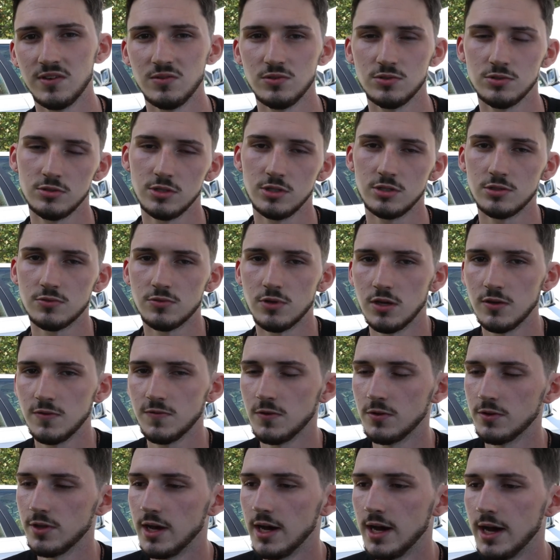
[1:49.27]
It was a little rough
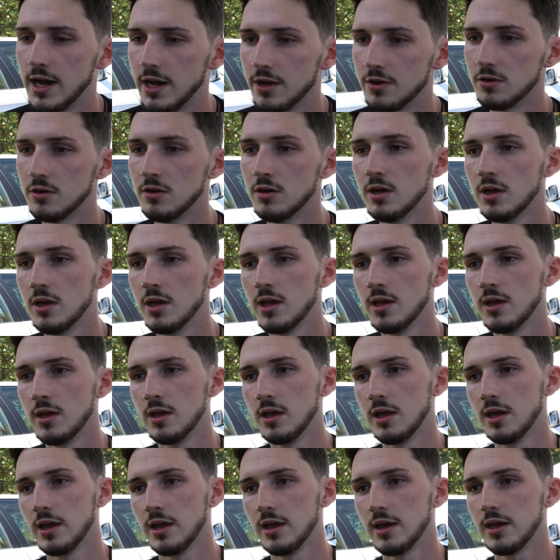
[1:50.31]
on the idle.
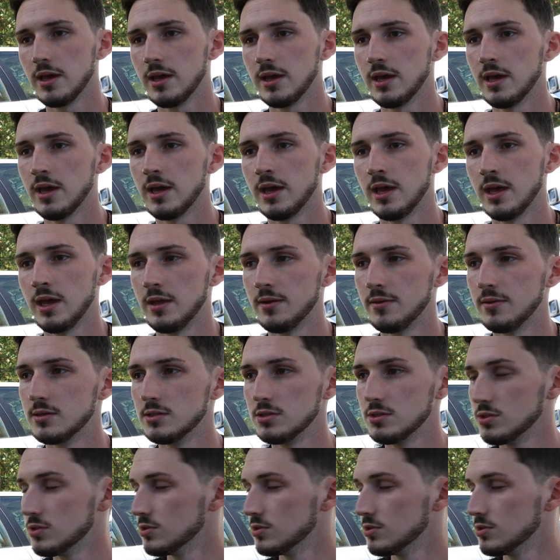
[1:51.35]
And